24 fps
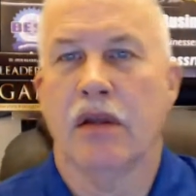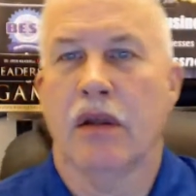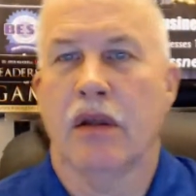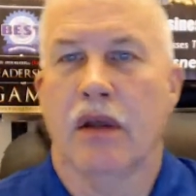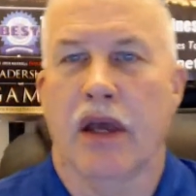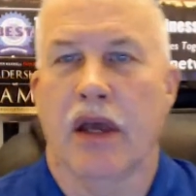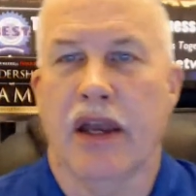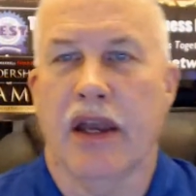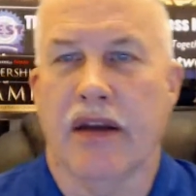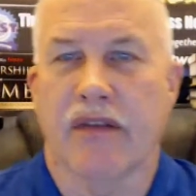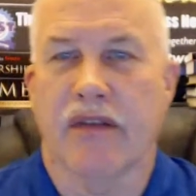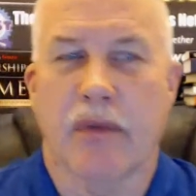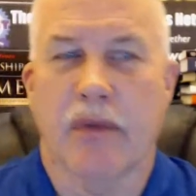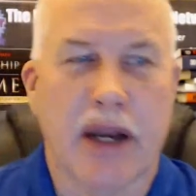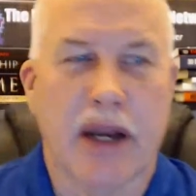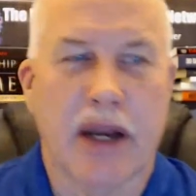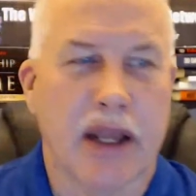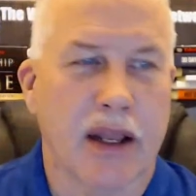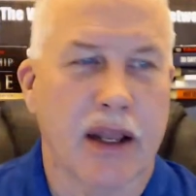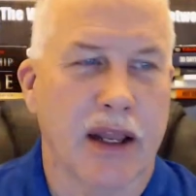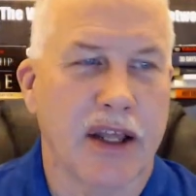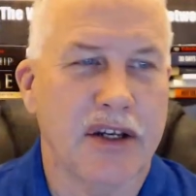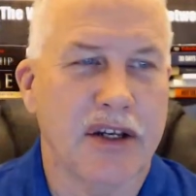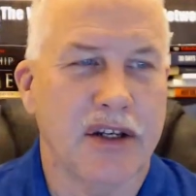Hey everybody,
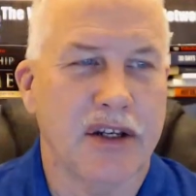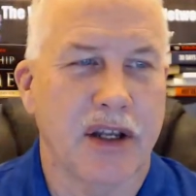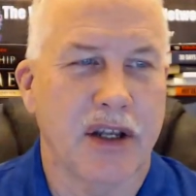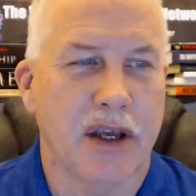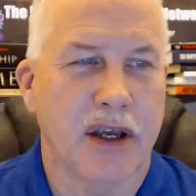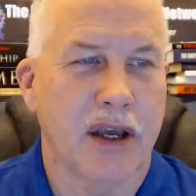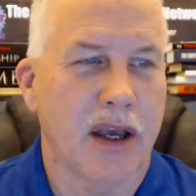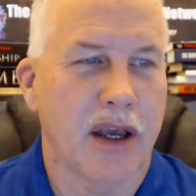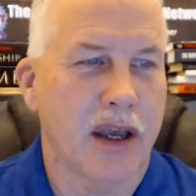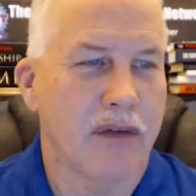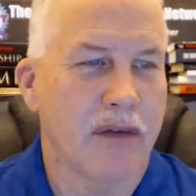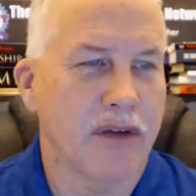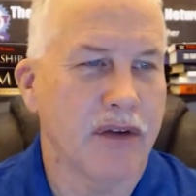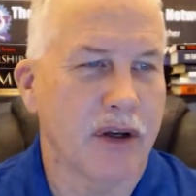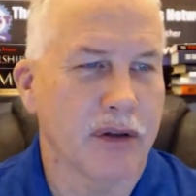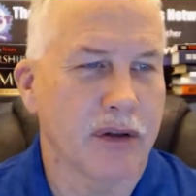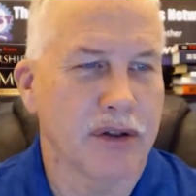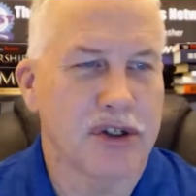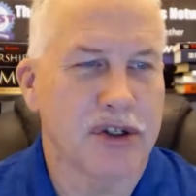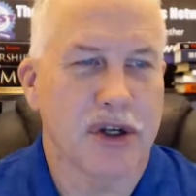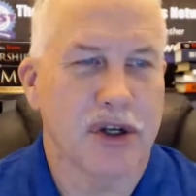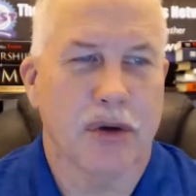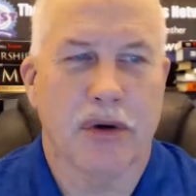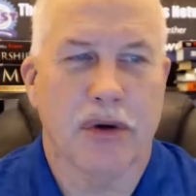glad to have you on
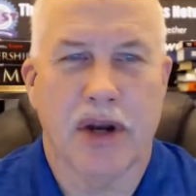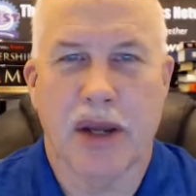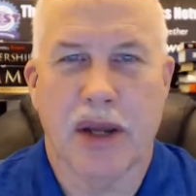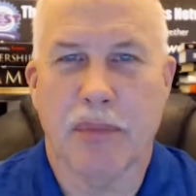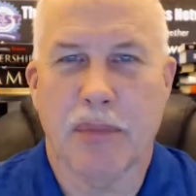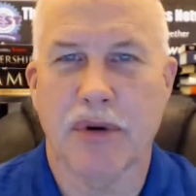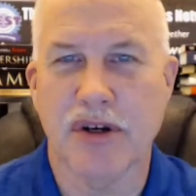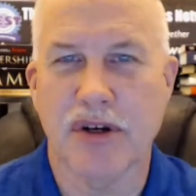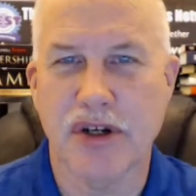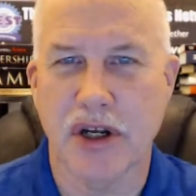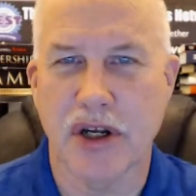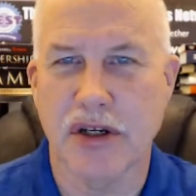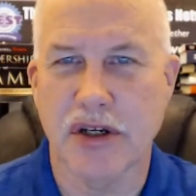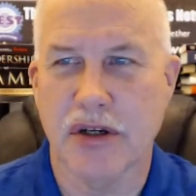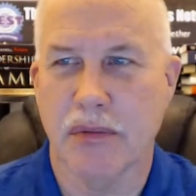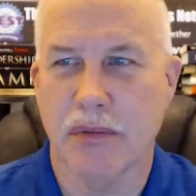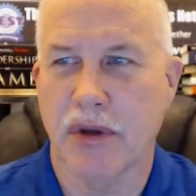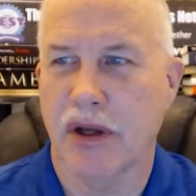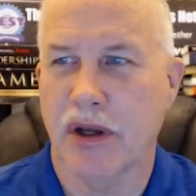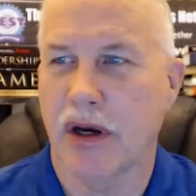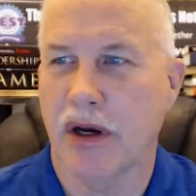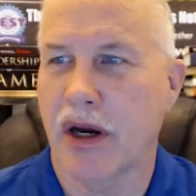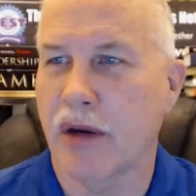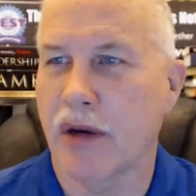the show tonight. Appreciate you
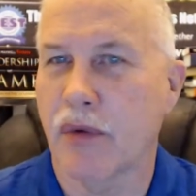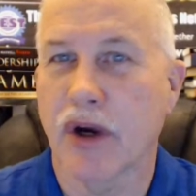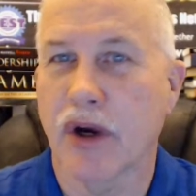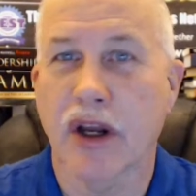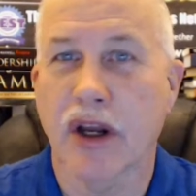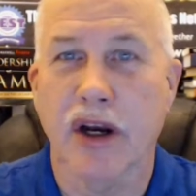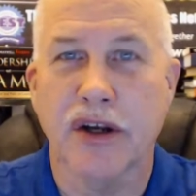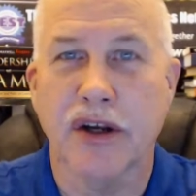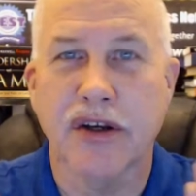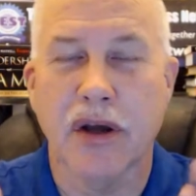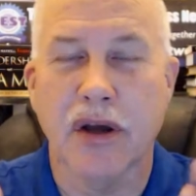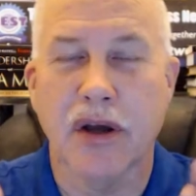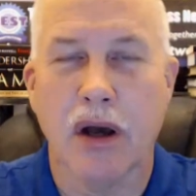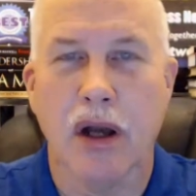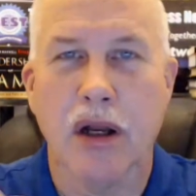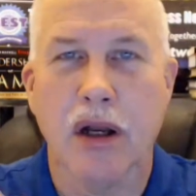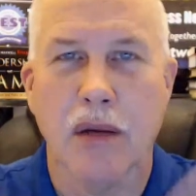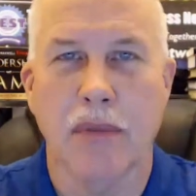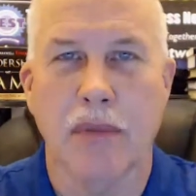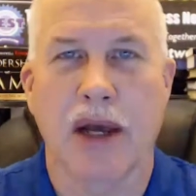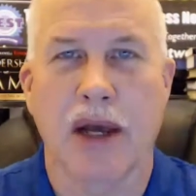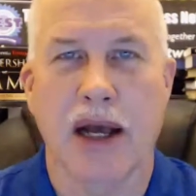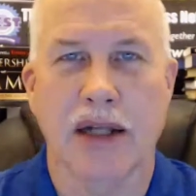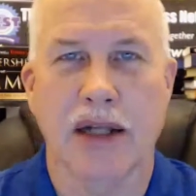being here. We're going to talk
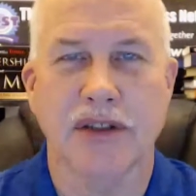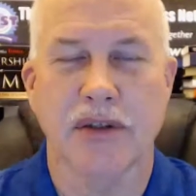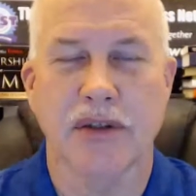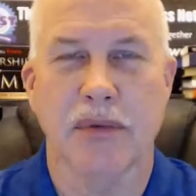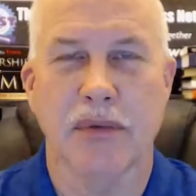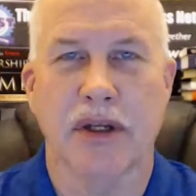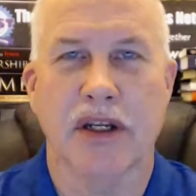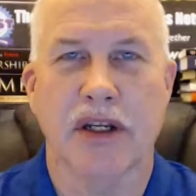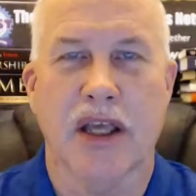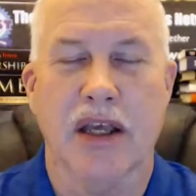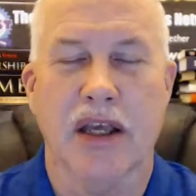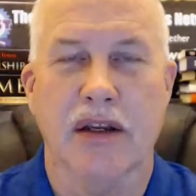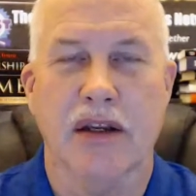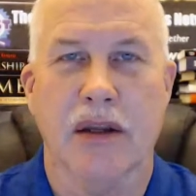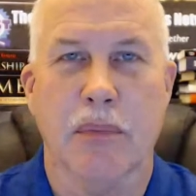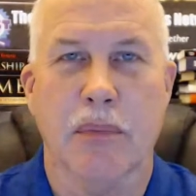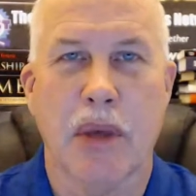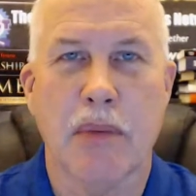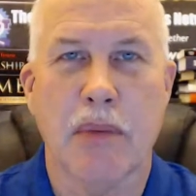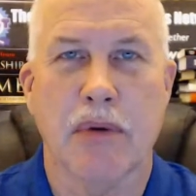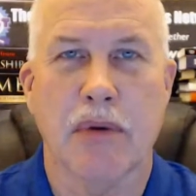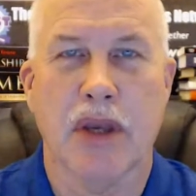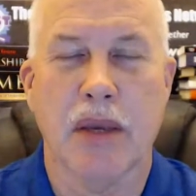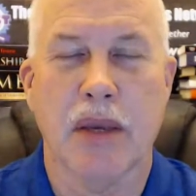about
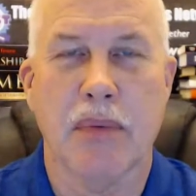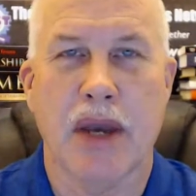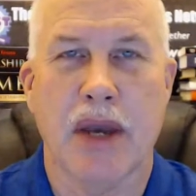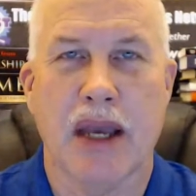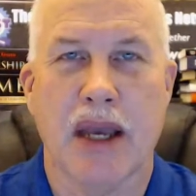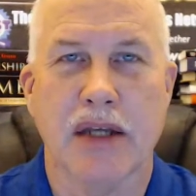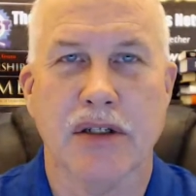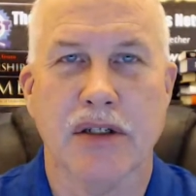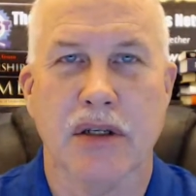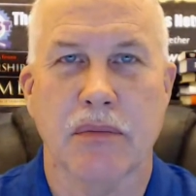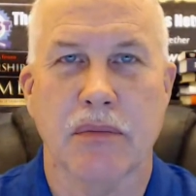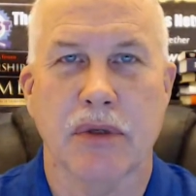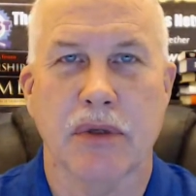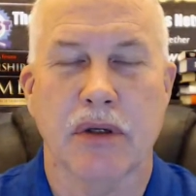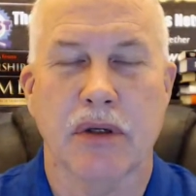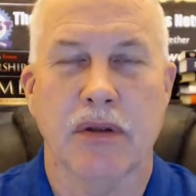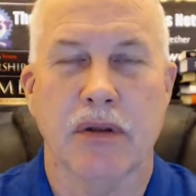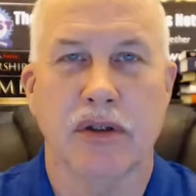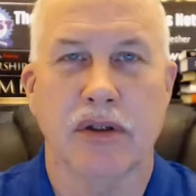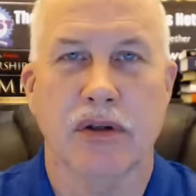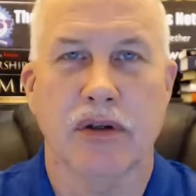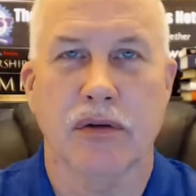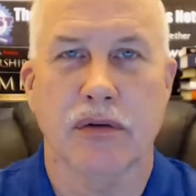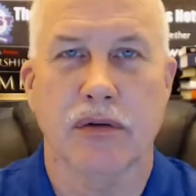people keep asking me
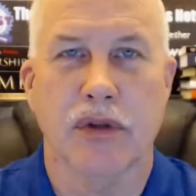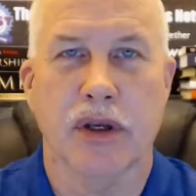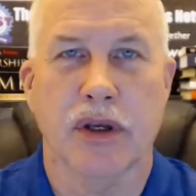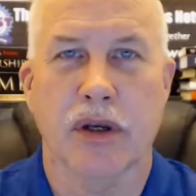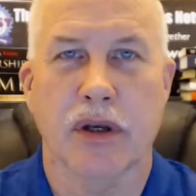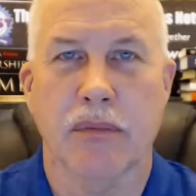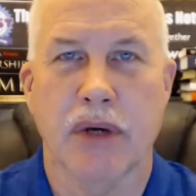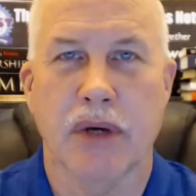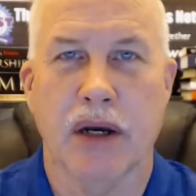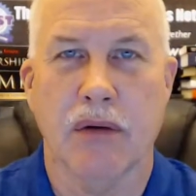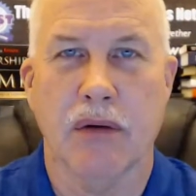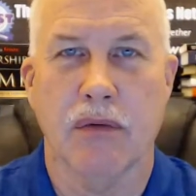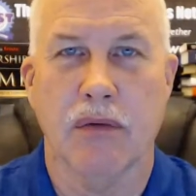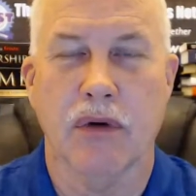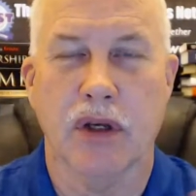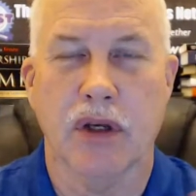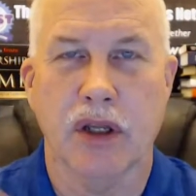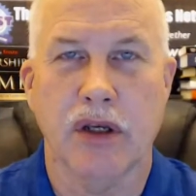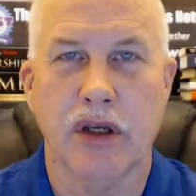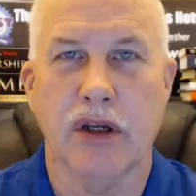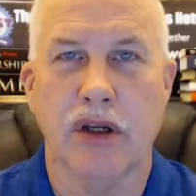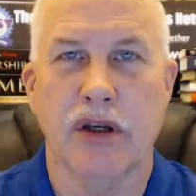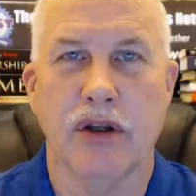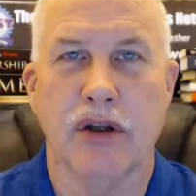this whole thing about what
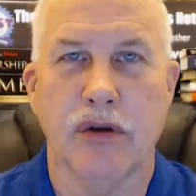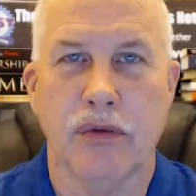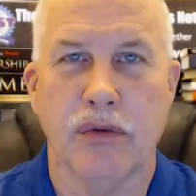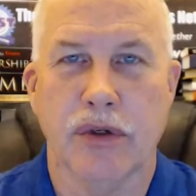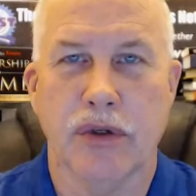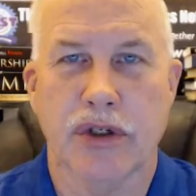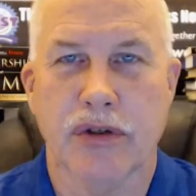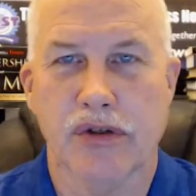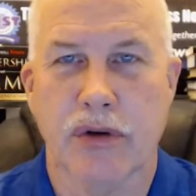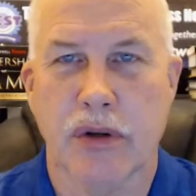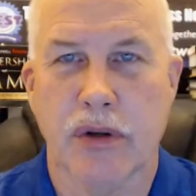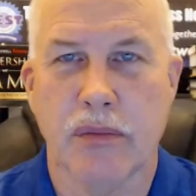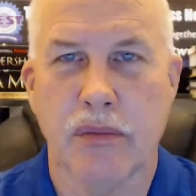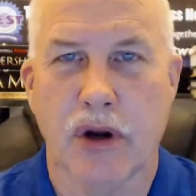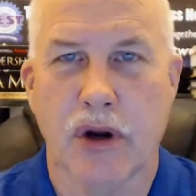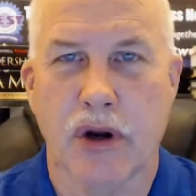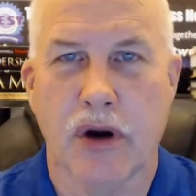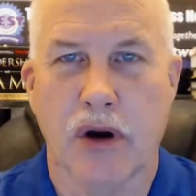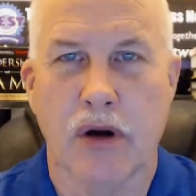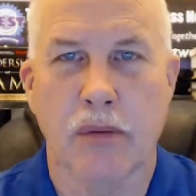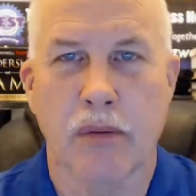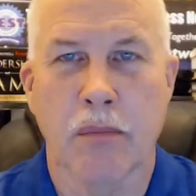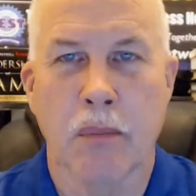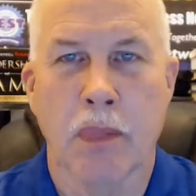can you do in
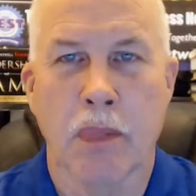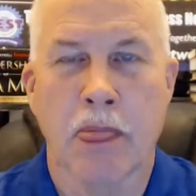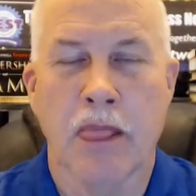StreamYard.